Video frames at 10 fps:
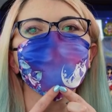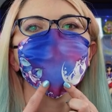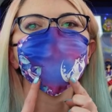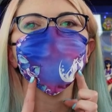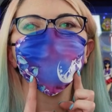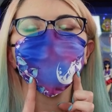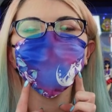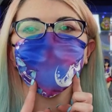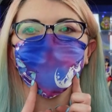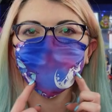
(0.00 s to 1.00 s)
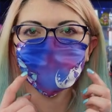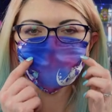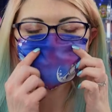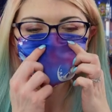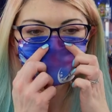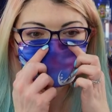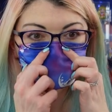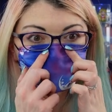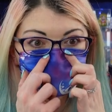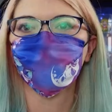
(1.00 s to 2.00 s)
So it's pretty tight along my
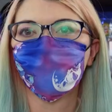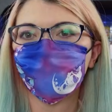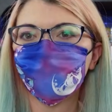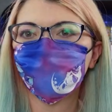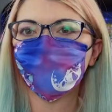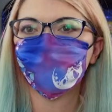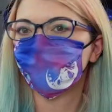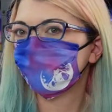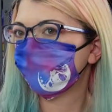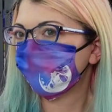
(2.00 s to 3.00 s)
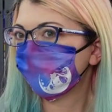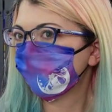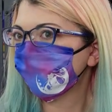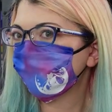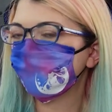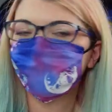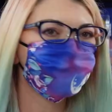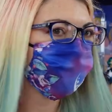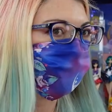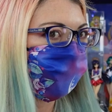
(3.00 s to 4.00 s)
chin. Okay. What do you think?
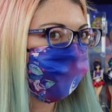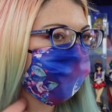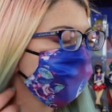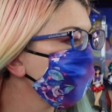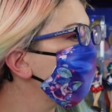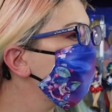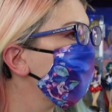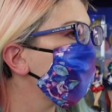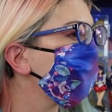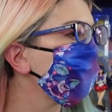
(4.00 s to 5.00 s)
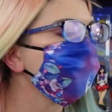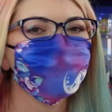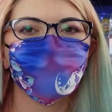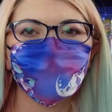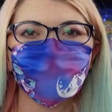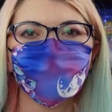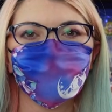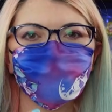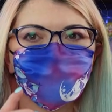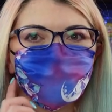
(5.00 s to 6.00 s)
Do you like it? I like
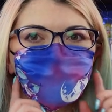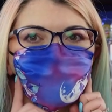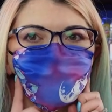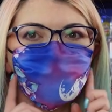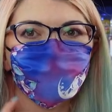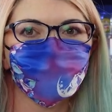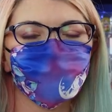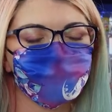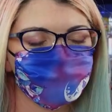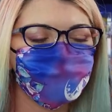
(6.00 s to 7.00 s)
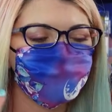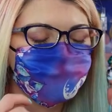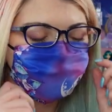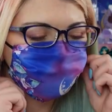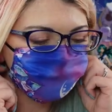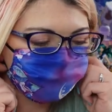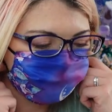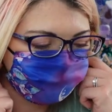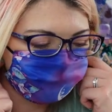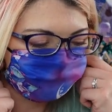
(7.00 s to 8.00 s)
it. I think it's cute. I do need to
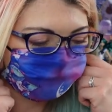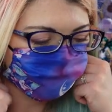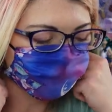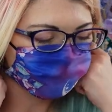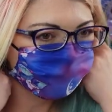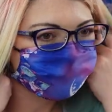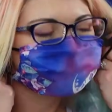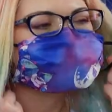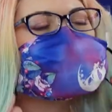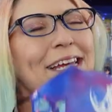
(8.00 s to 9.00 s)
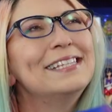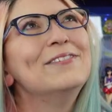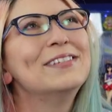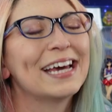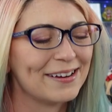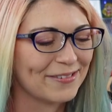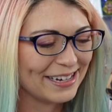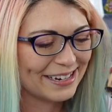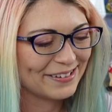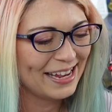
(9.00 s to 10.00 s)
adjust the ear loops though, because they're way too tight
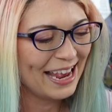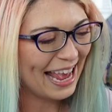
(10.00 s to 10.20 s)
right now.